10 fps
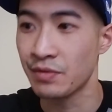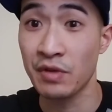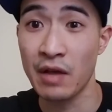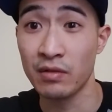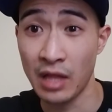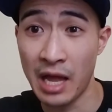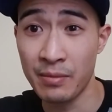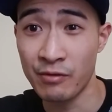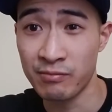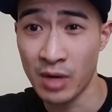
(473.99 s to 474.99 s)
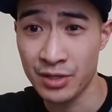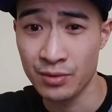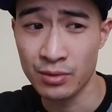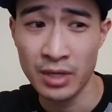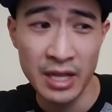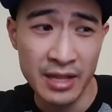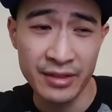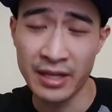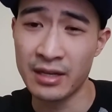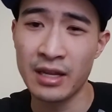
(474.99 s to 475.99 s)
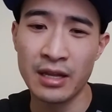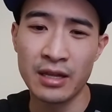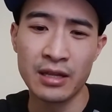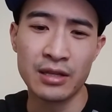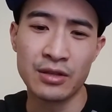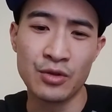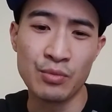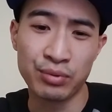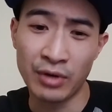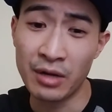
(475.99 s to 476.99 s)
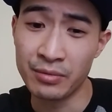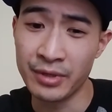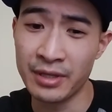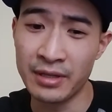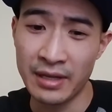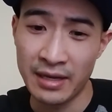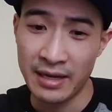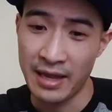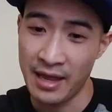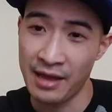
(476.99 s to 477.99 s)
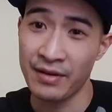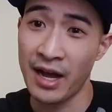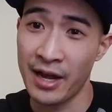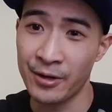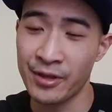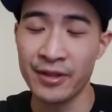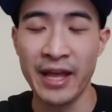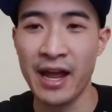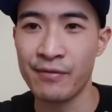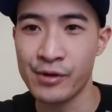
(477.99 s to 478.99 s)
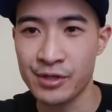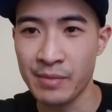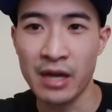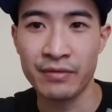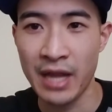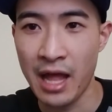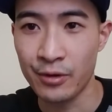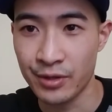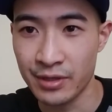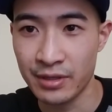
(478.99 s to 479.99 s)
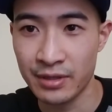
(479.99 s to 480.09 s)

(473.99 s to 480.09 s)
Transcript: If you have a lot of muscle, then you probably have higher than the average amount of calorie